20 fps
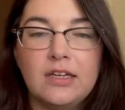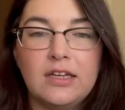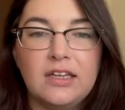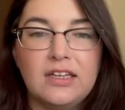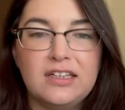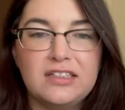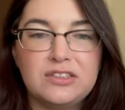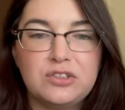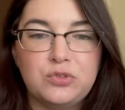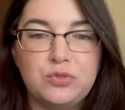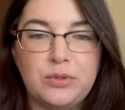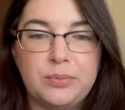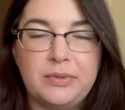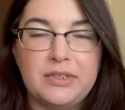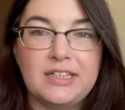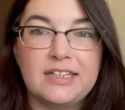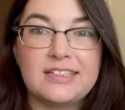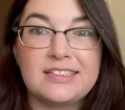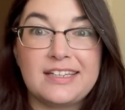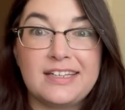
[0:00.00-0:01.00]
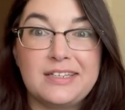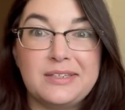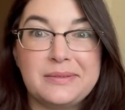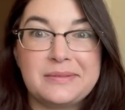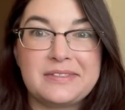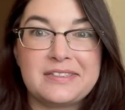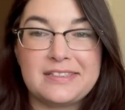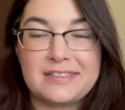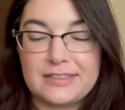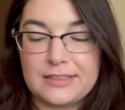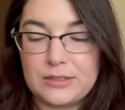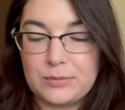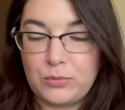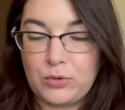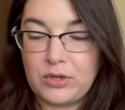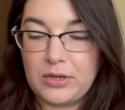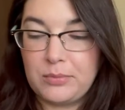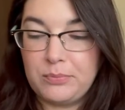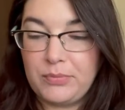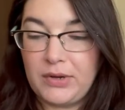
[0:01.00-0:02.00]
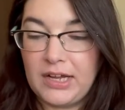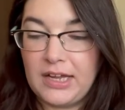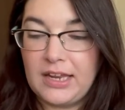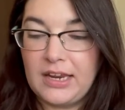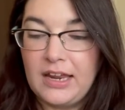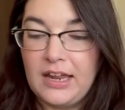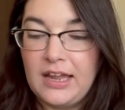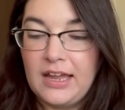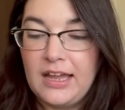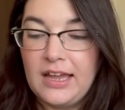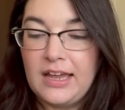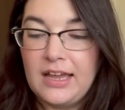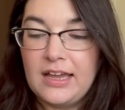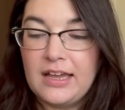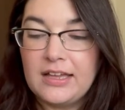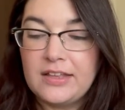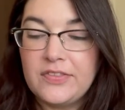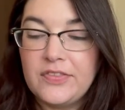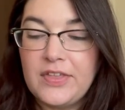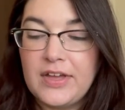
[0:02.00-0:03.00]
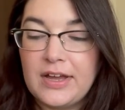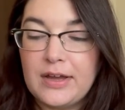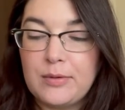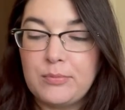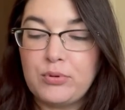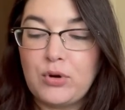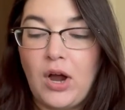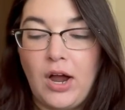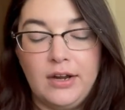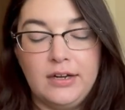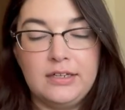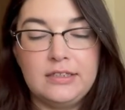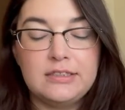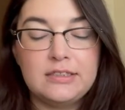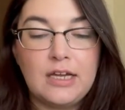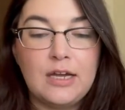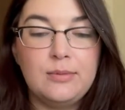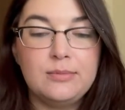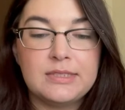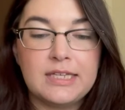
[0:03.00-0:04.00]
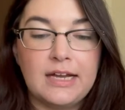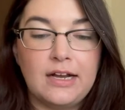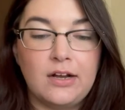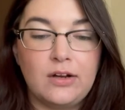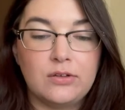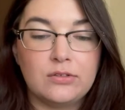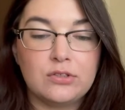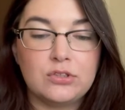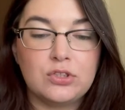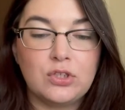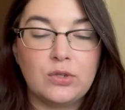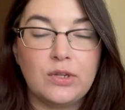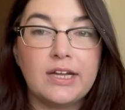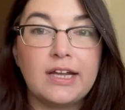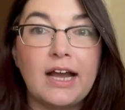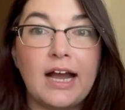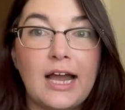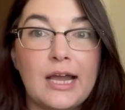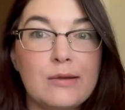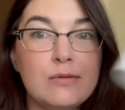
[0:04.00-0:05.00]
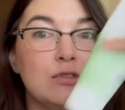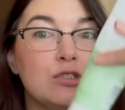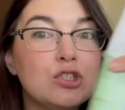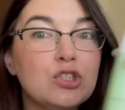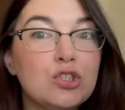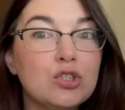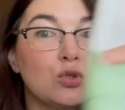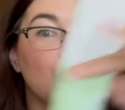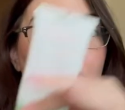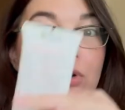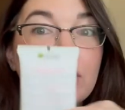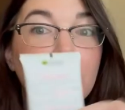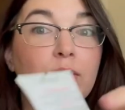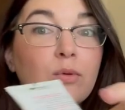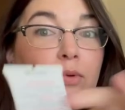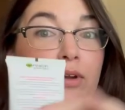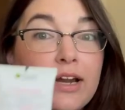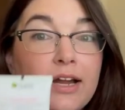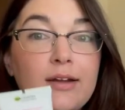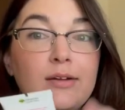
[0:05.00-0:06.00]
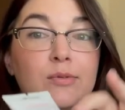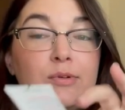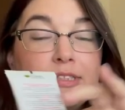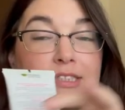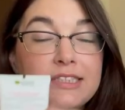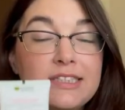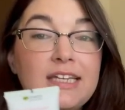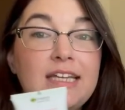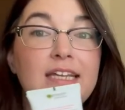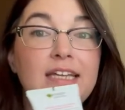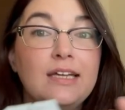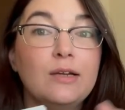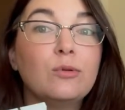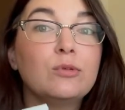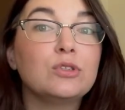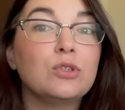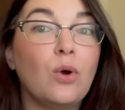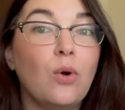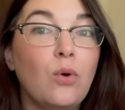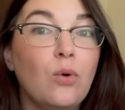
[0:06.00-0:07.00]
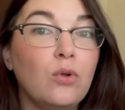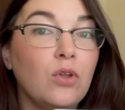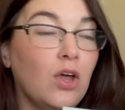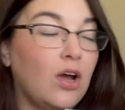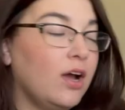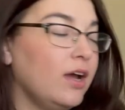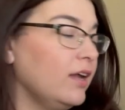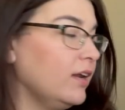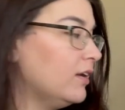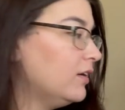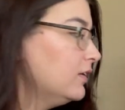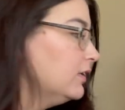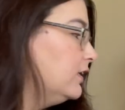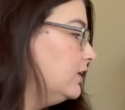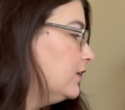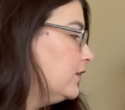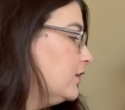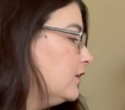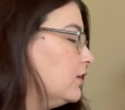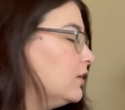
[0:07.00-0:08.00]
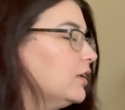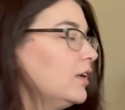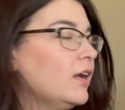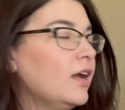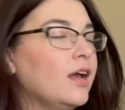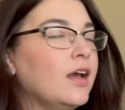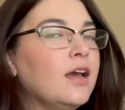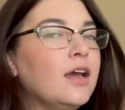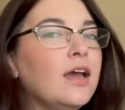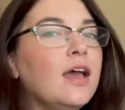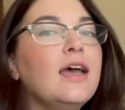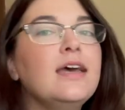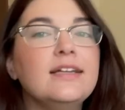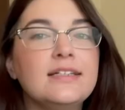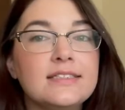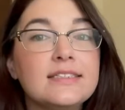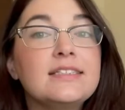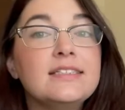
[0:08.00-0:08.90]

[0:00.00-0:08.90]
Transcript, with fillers: and it's dripping because I used this this morning, but the product comes out. So like I would squirt what I was thinking was a whole lot on here and it's